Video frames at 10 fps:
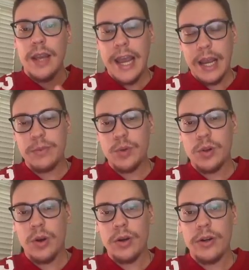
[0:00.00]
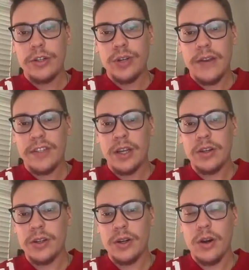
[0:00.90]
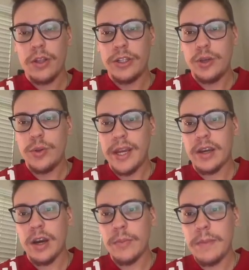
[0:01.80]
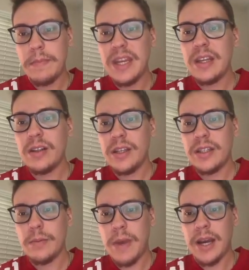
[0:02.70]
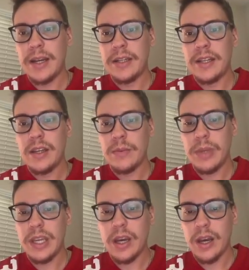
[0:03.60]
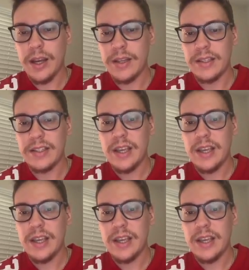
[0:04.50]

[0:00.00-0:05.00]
Abdul Carter and Travis Hunter are the two that come immediately to mind because